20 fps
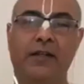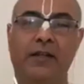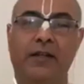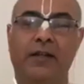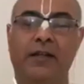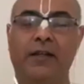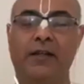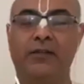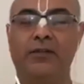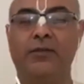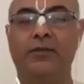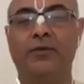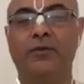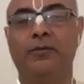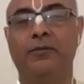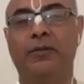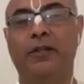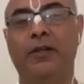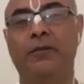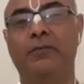So
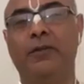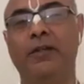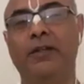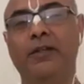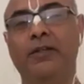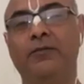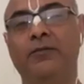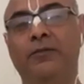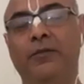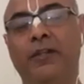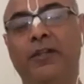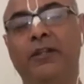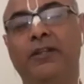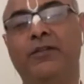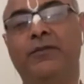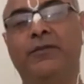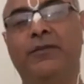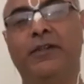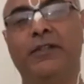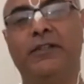there are many
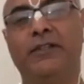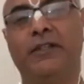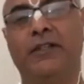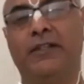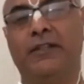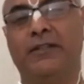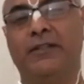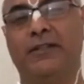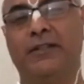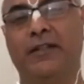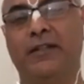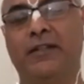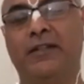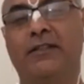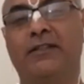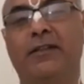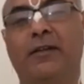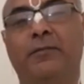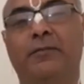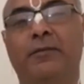various verses in
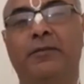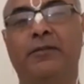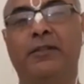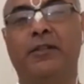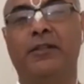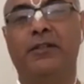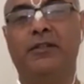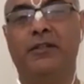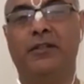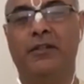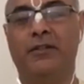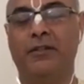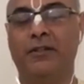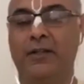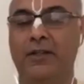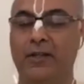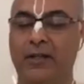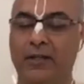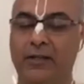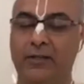this composition,
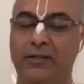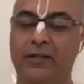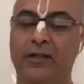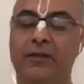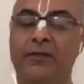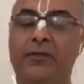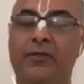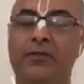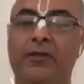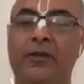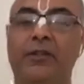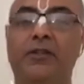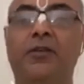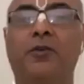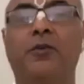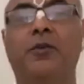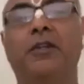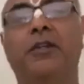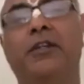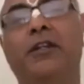and Srila Vishwanath
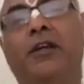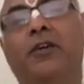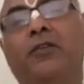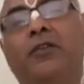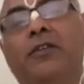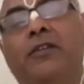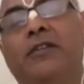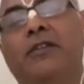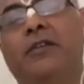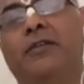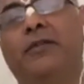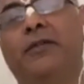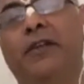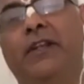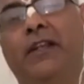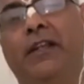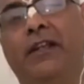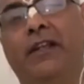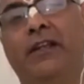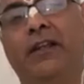Chakravarti Thakur is
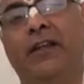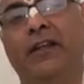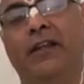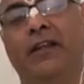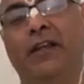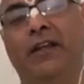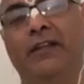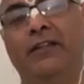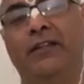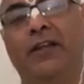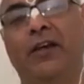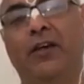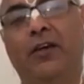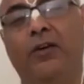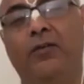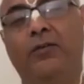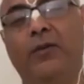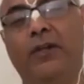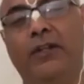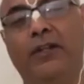revealing as how
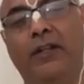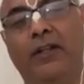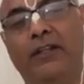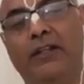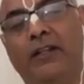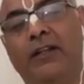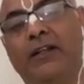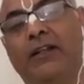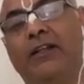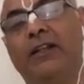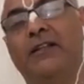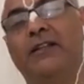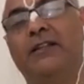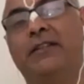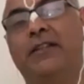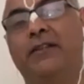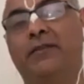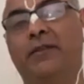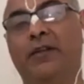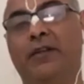when Radharani is
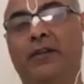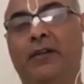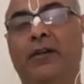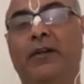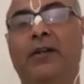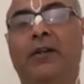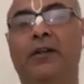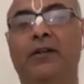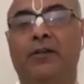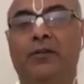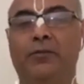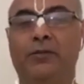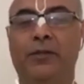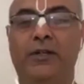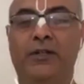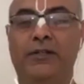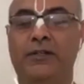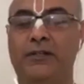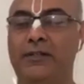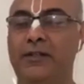giving her
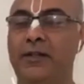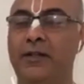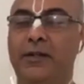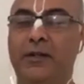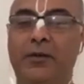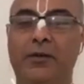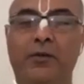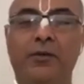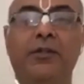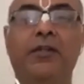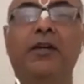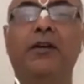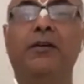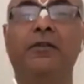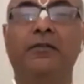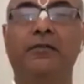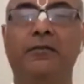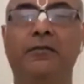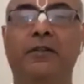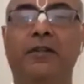arguments, Uddhav
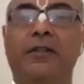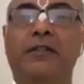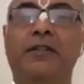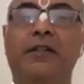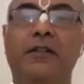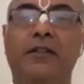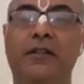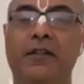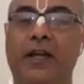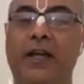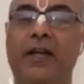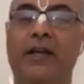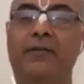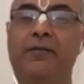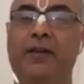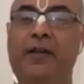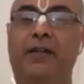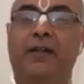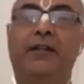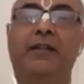doesn't have
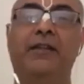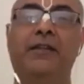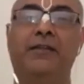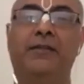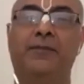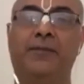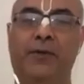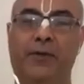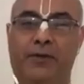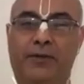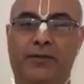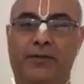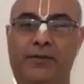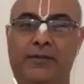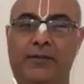any response.